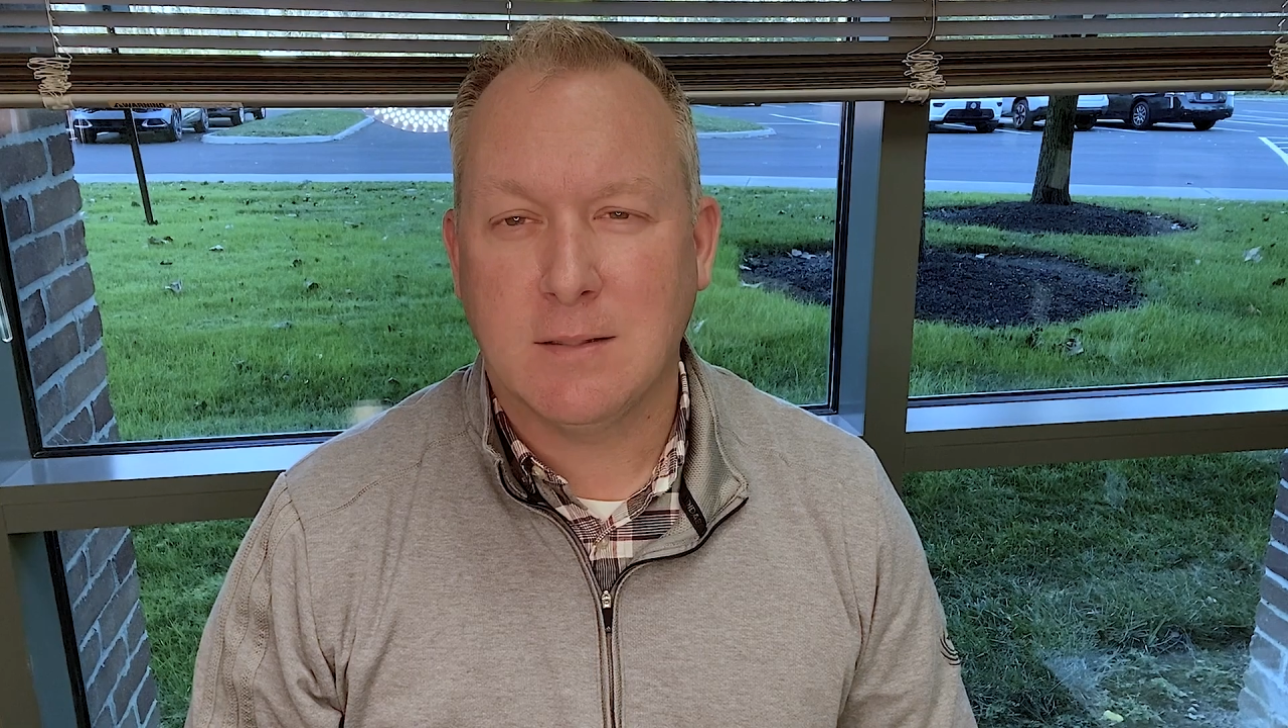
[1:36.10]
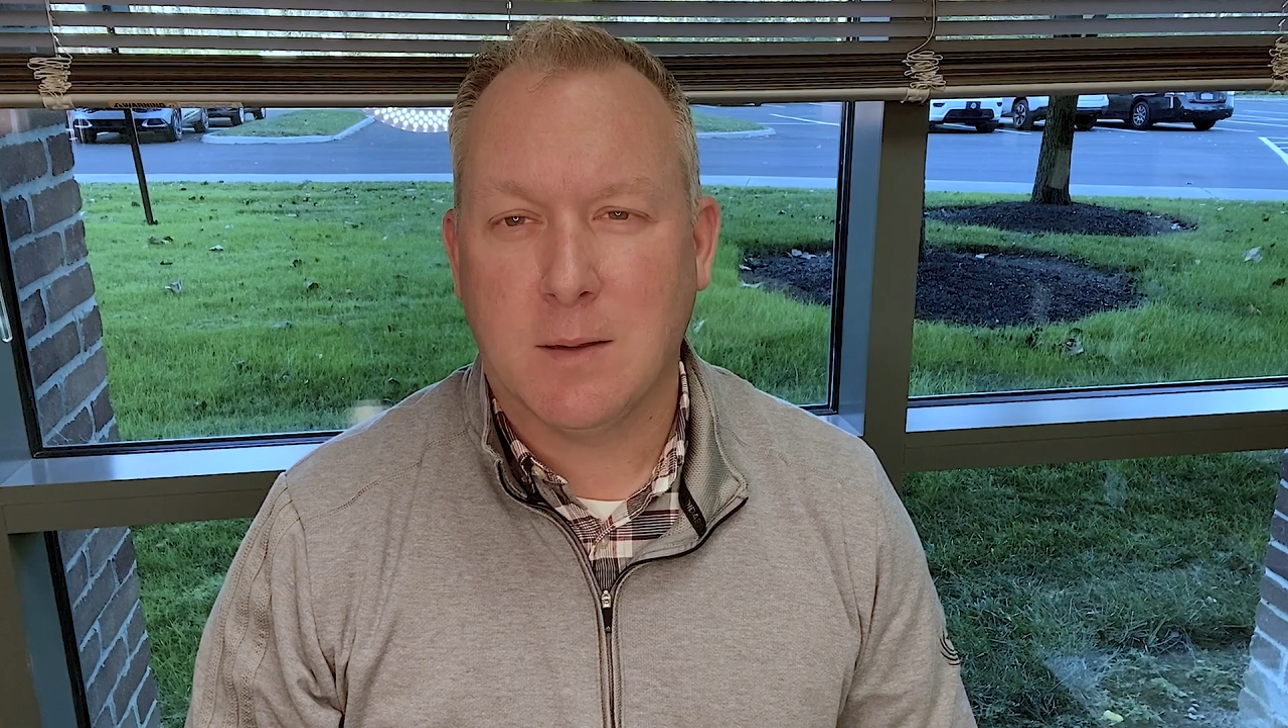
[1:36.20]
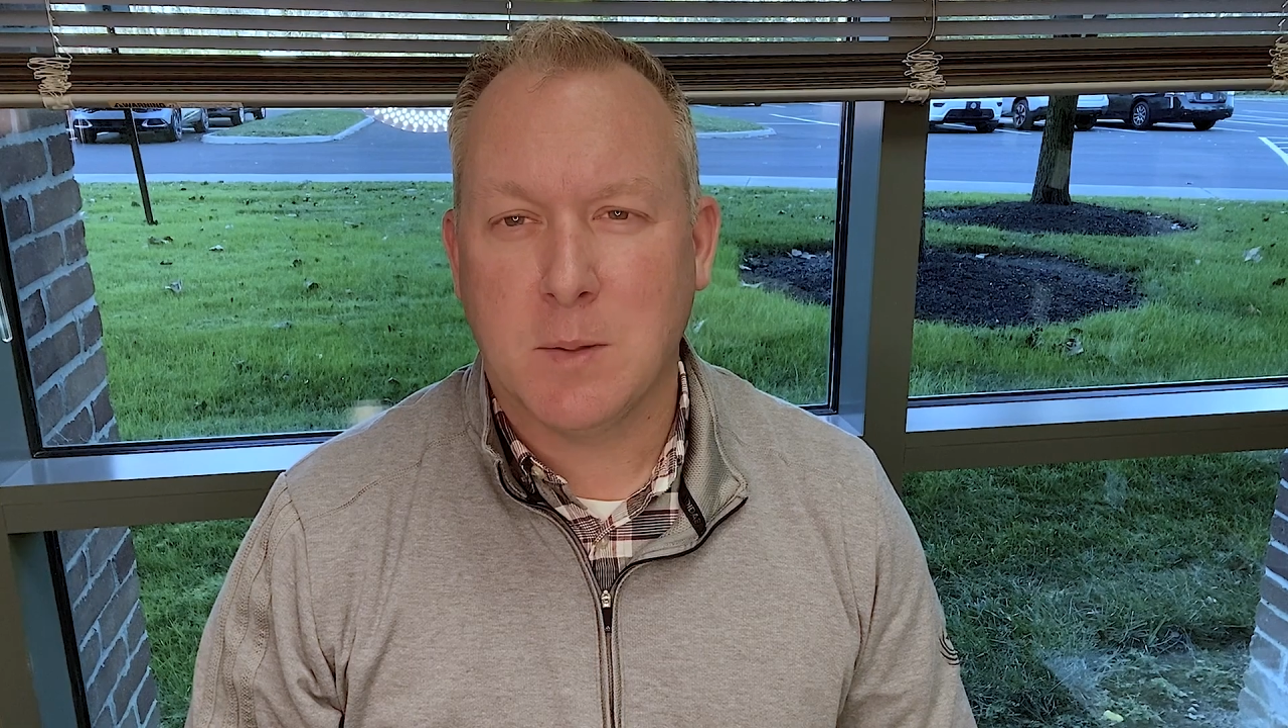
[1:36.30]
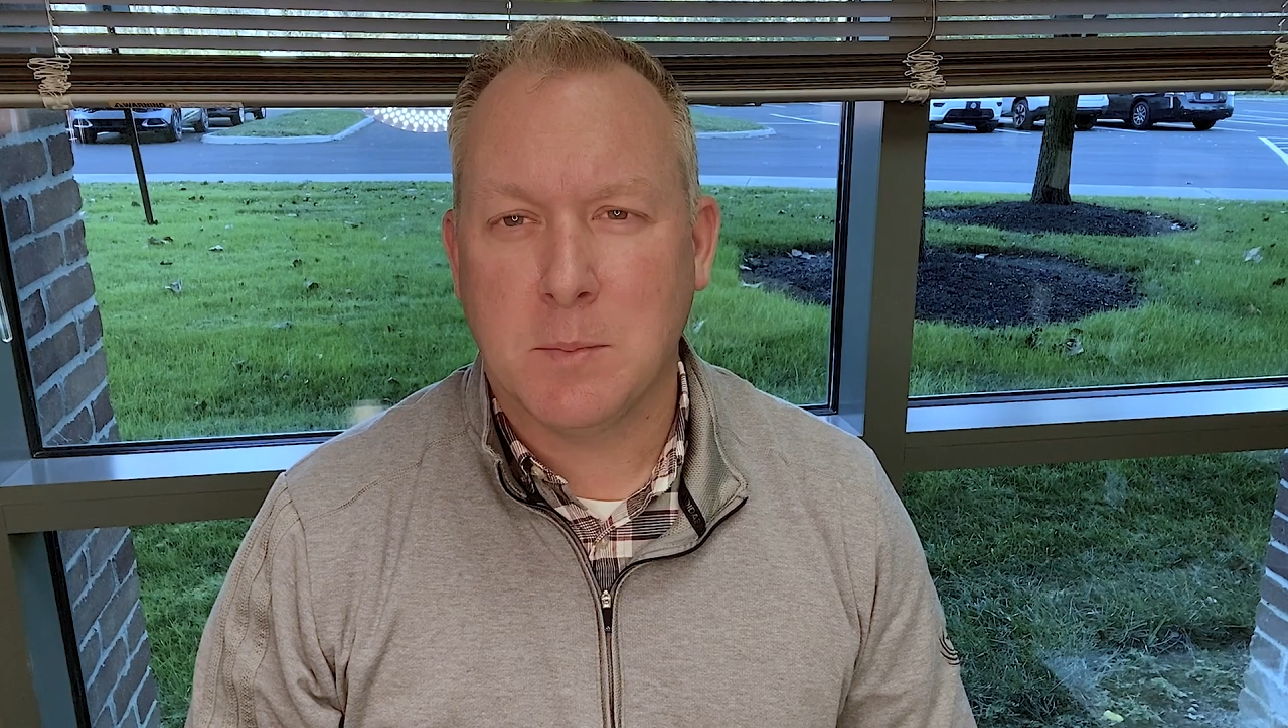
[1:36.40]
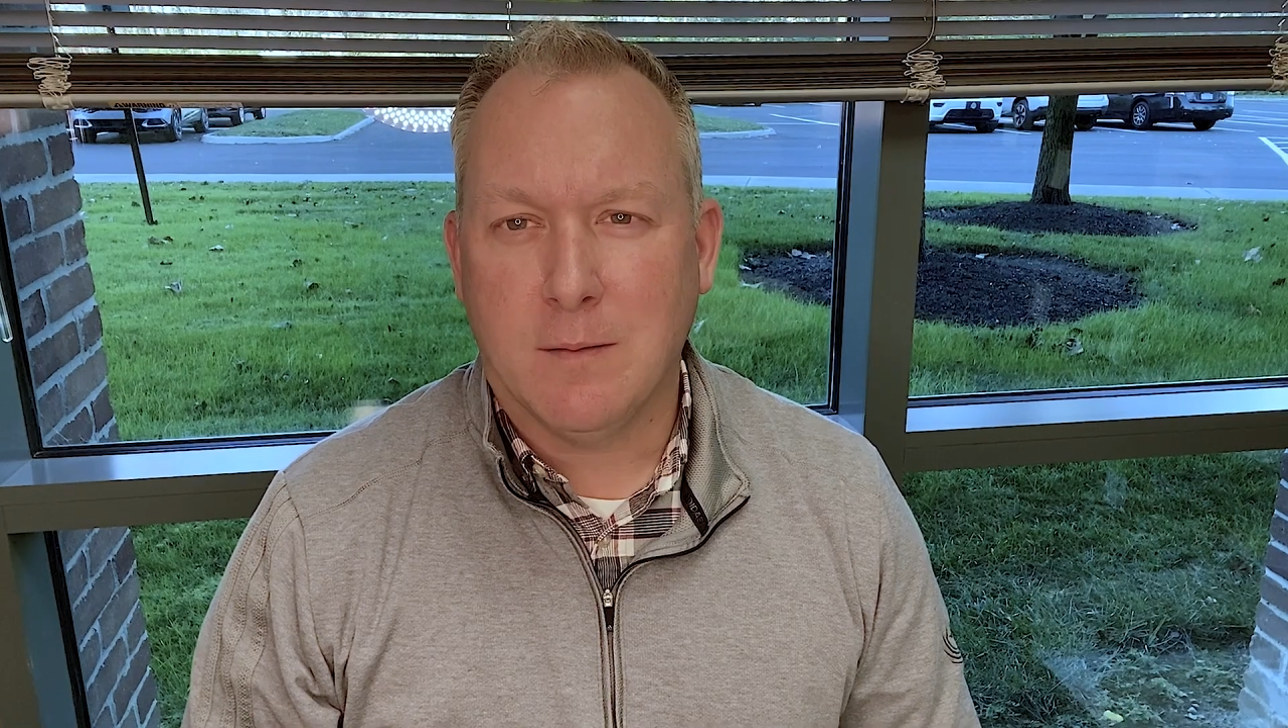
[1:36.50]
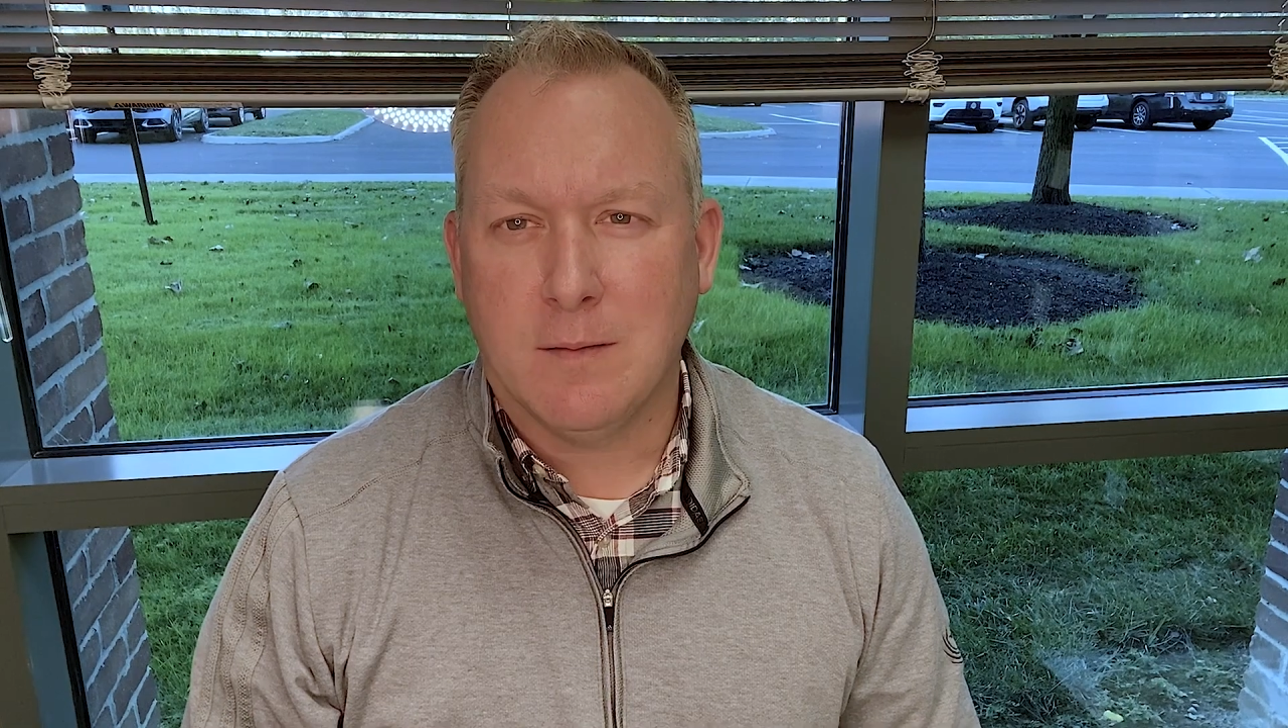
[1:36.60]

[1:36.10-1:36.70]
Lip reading: suburb.